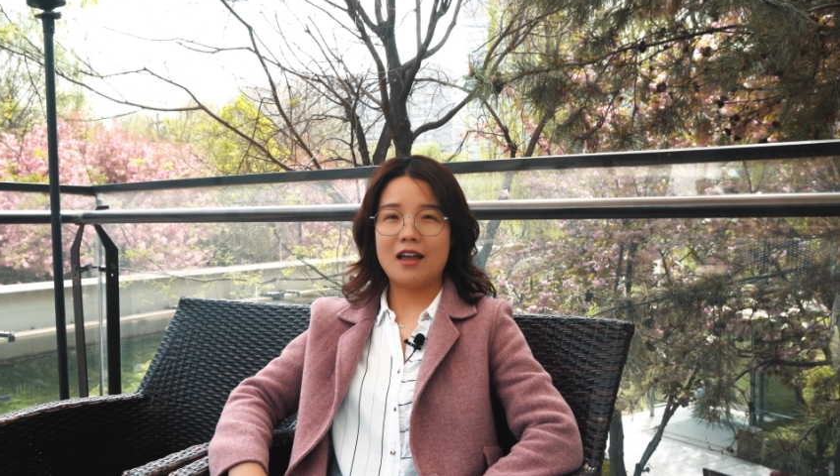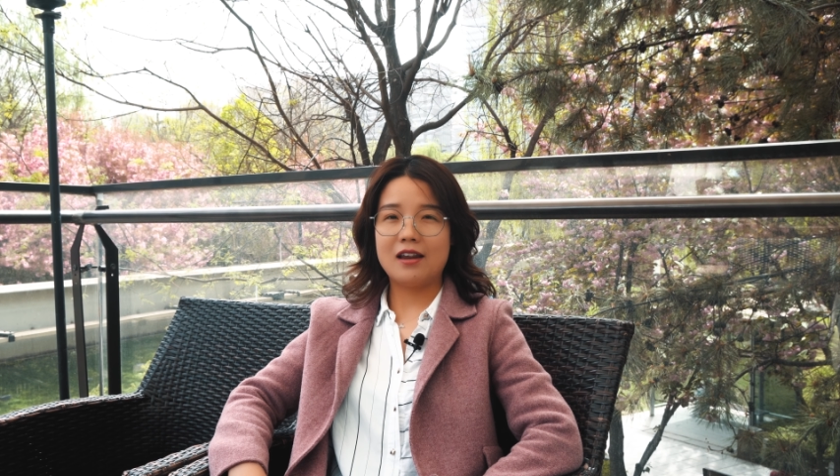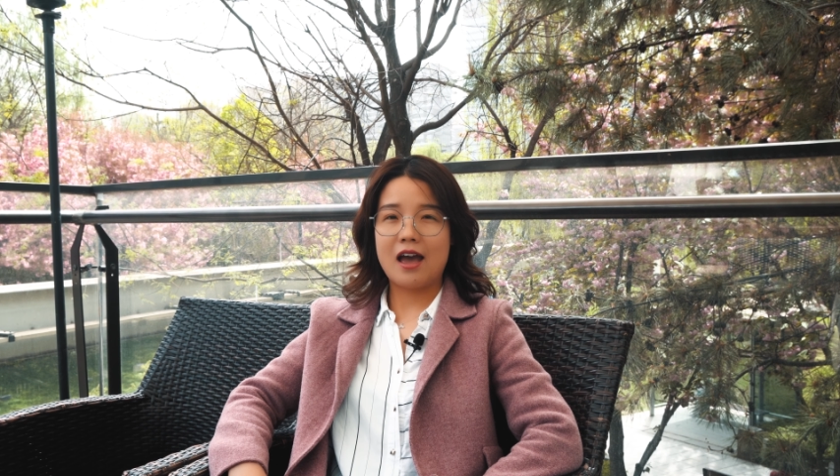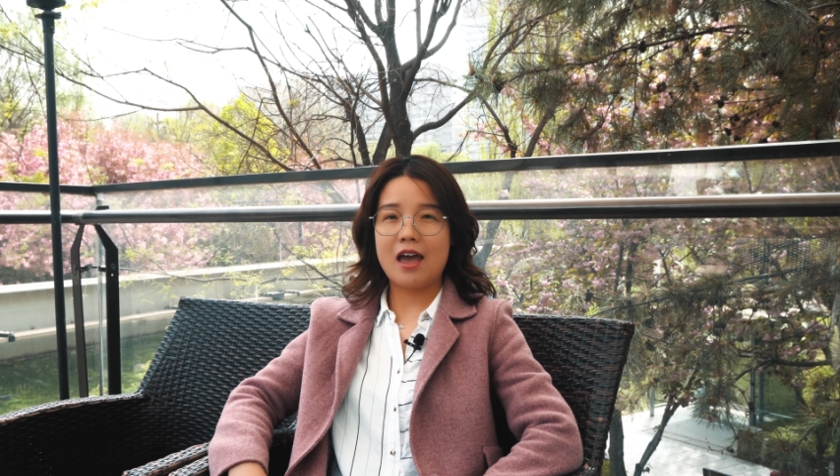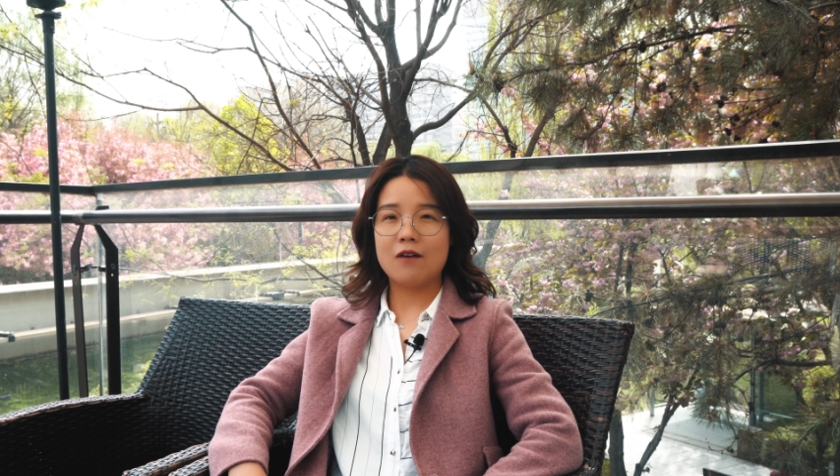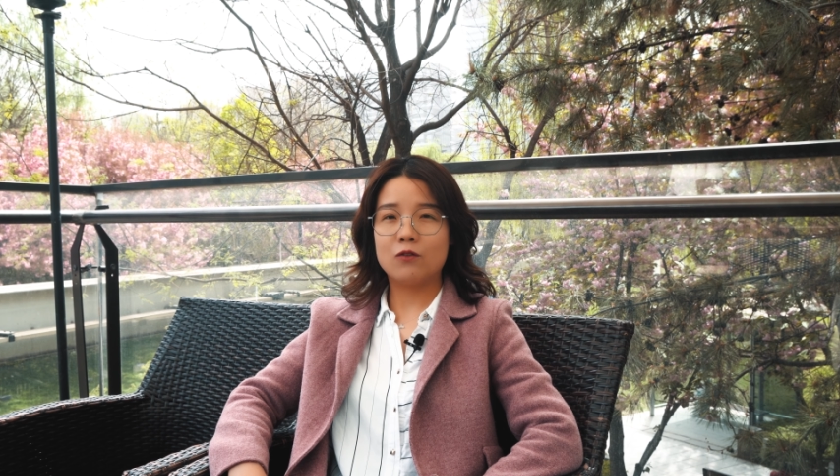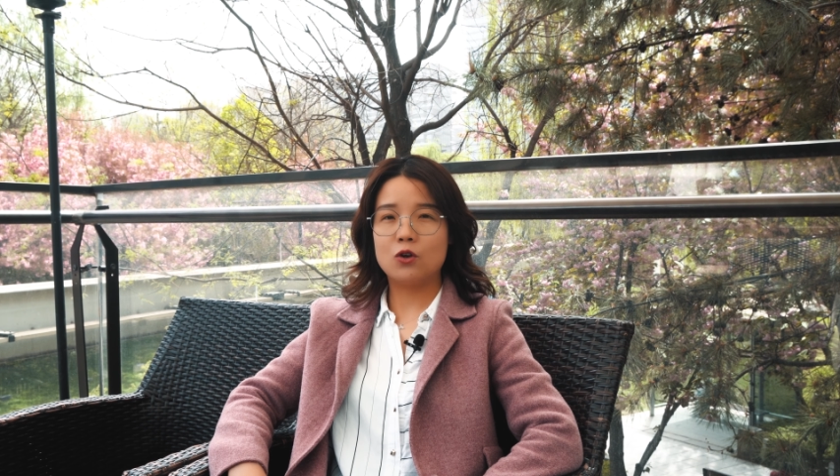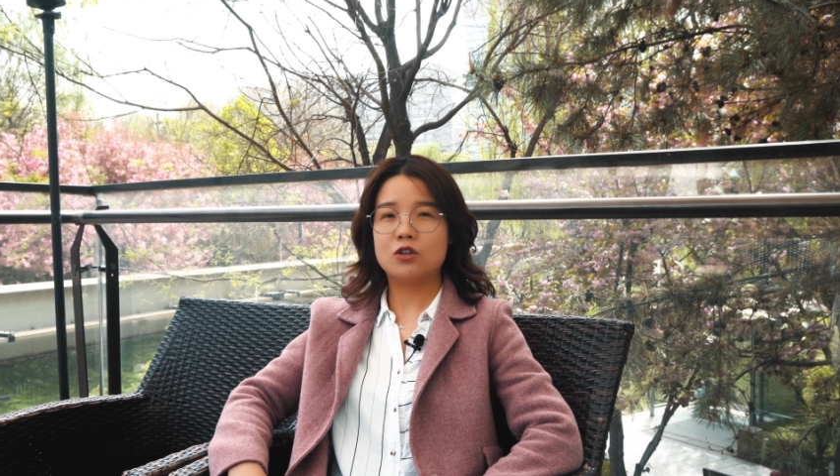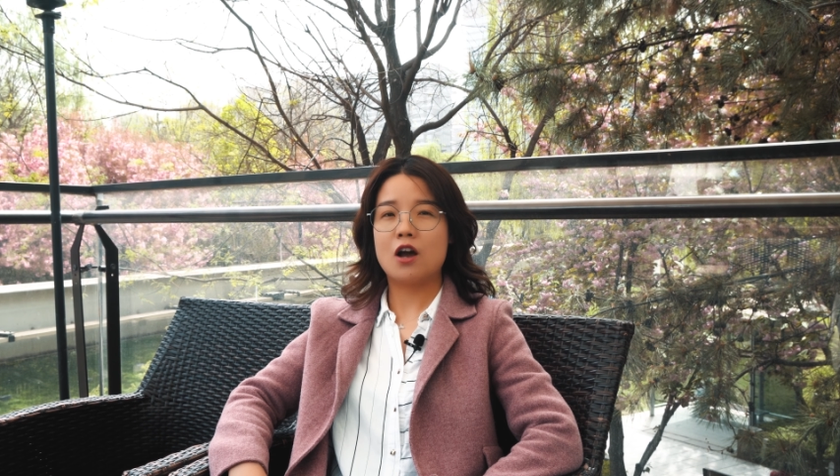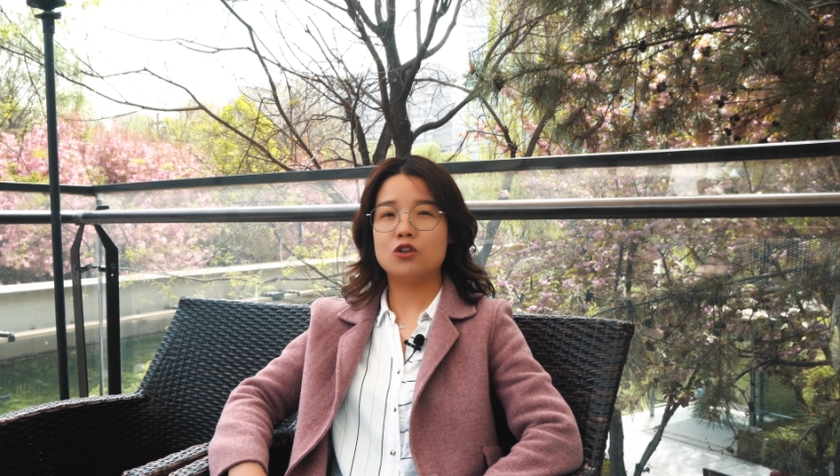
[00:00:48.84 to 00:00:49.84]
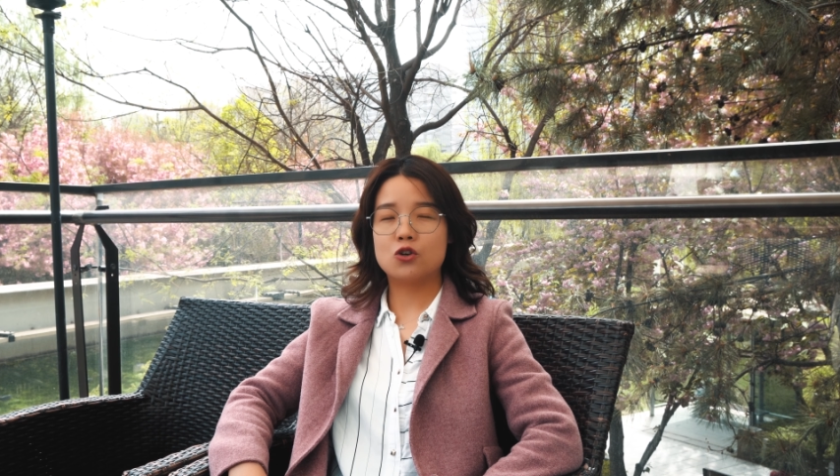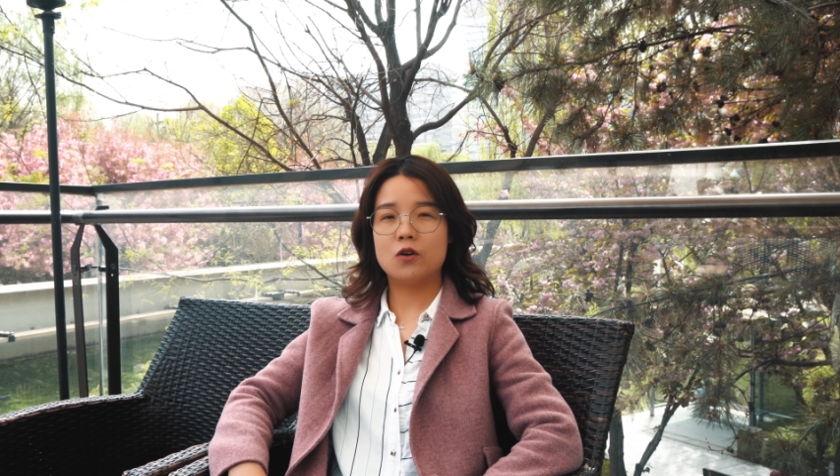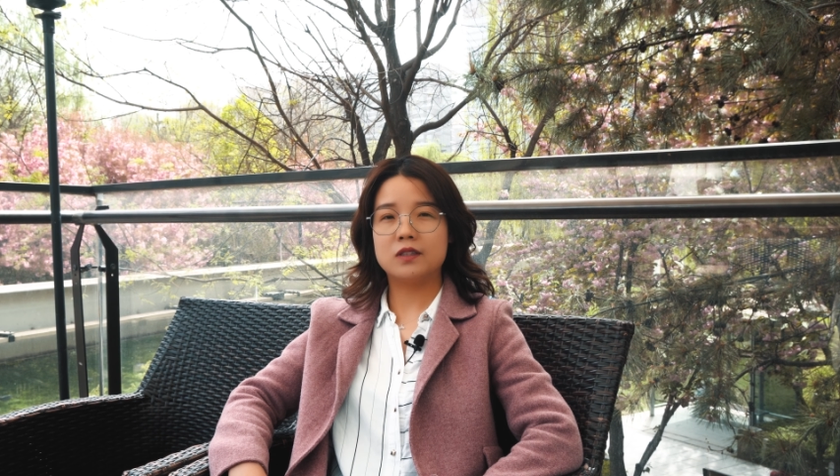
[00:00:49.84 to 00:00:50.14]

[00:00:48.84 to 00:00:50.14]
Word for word: and I have good control